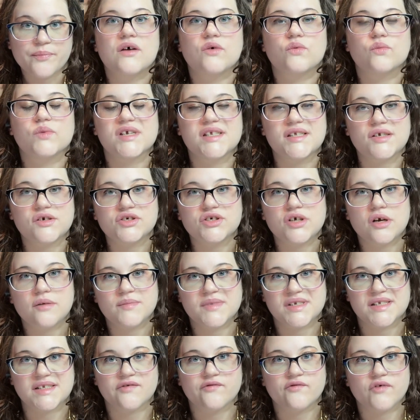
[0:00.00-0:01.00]
Research on
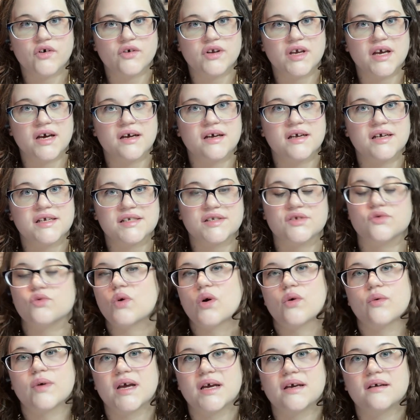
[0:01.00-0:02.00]
misophonia is
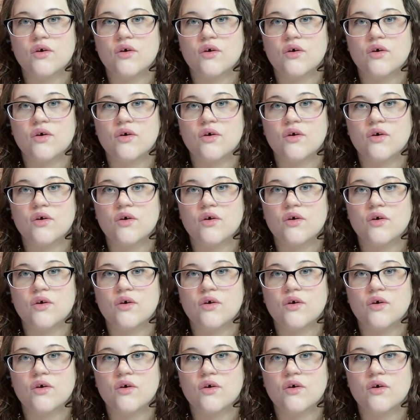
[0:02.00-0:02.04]
growing.